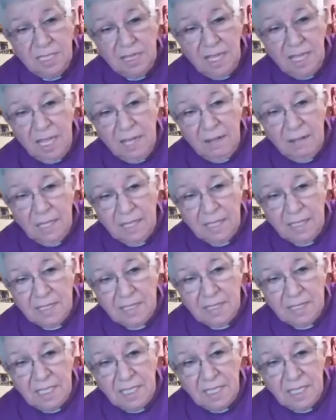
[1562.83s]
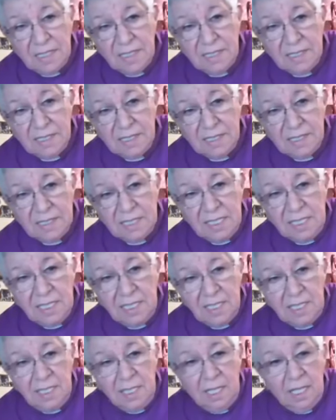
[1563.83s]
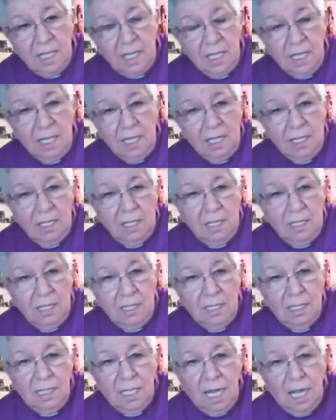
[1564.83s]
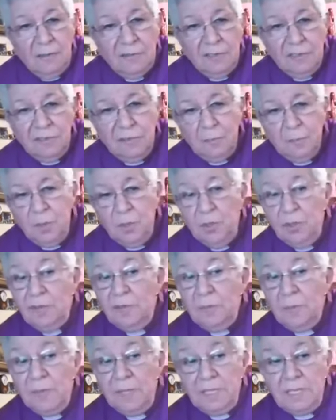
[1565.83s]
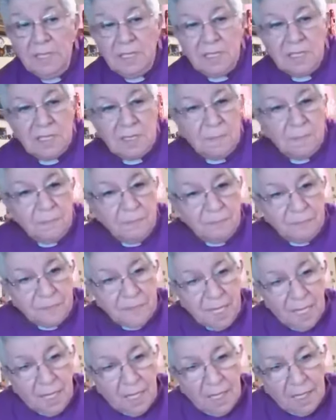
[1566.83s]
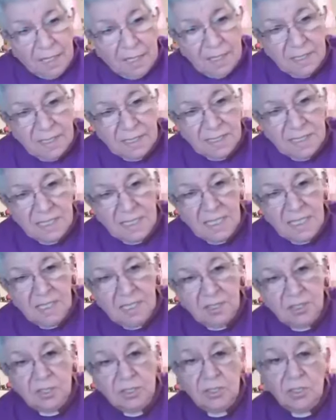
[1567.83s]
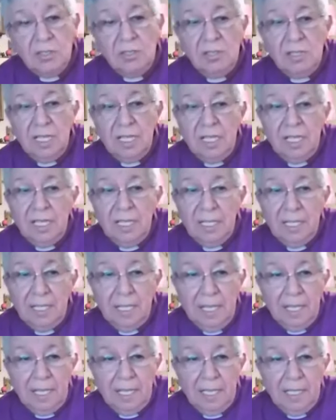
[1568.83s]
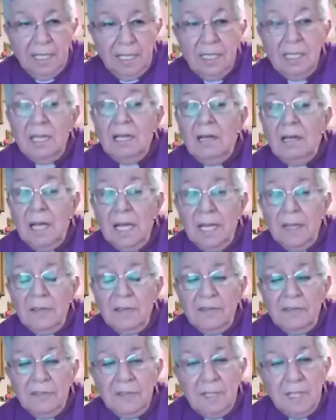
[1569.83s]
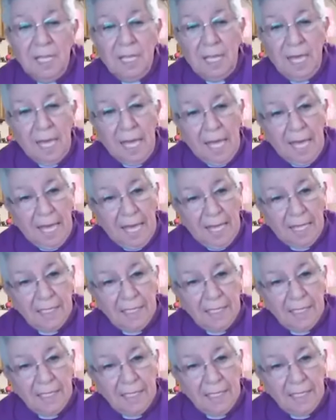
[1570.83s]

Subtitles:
see music there. I can see a love of movement. I can see a joy in life.